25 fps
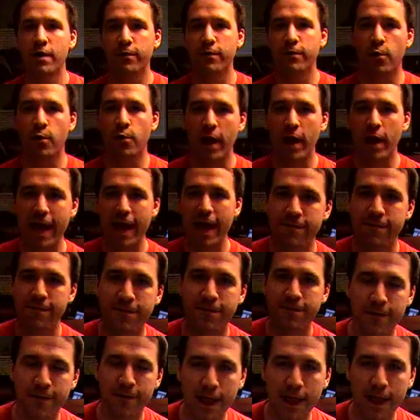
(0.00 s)
for a
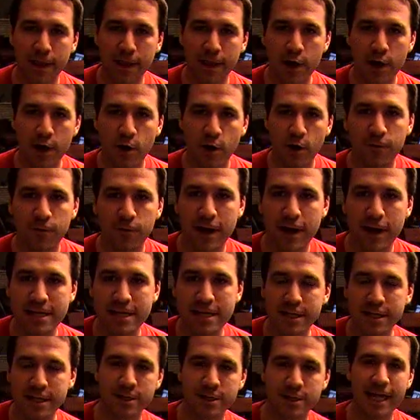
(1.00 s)
fellow
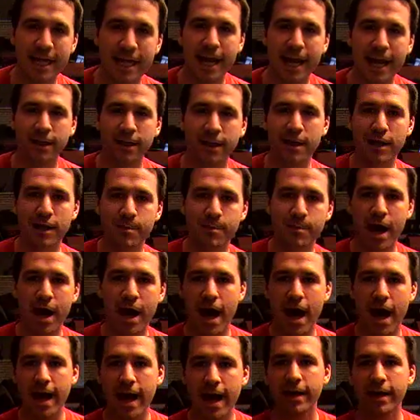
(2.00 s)
Fresno State
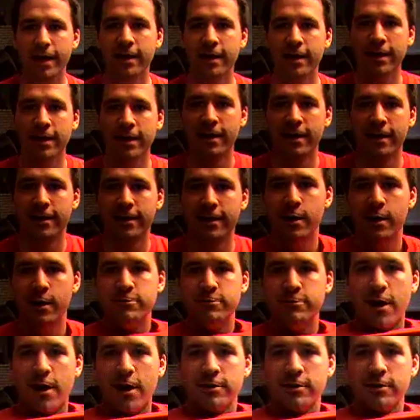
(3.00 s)
alumni.
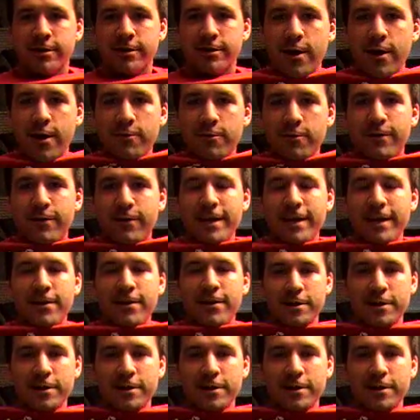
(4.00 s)
Go Dogs go, fight